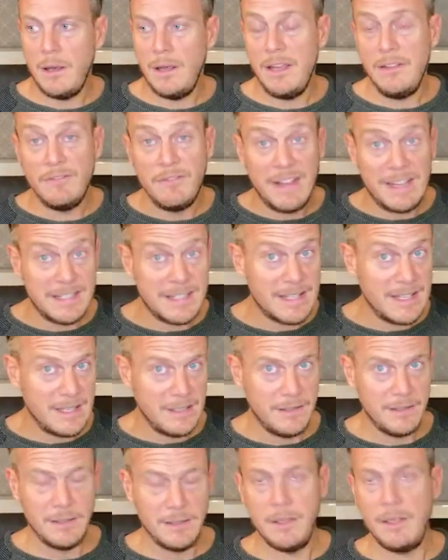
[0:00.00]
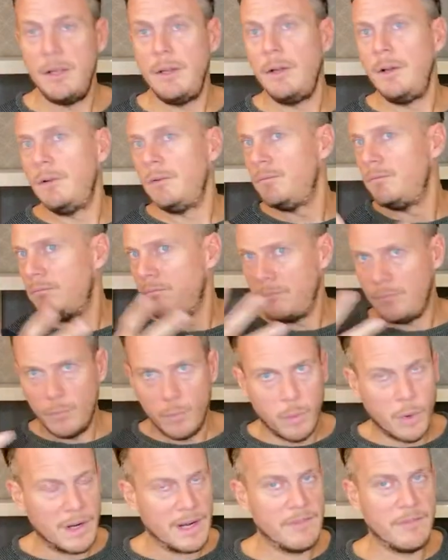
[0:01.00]
invested,
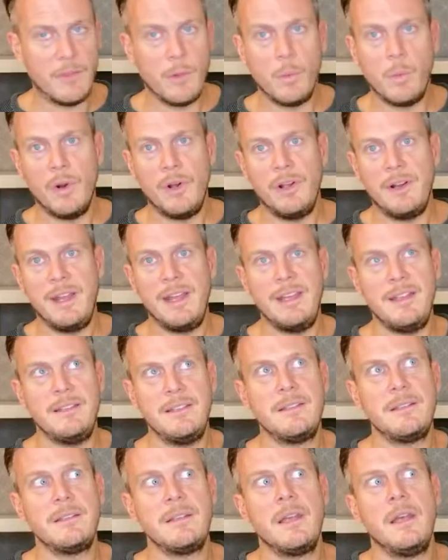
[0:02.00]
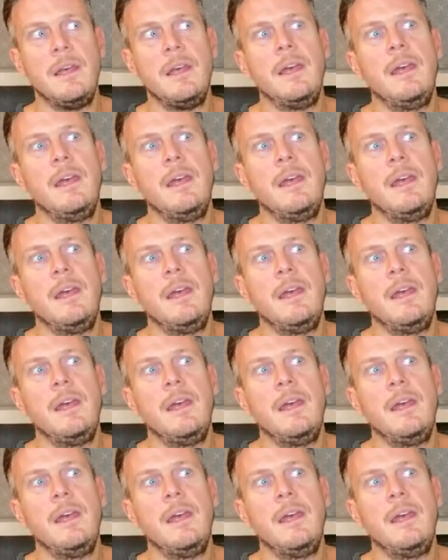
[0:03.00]
whatever the word is,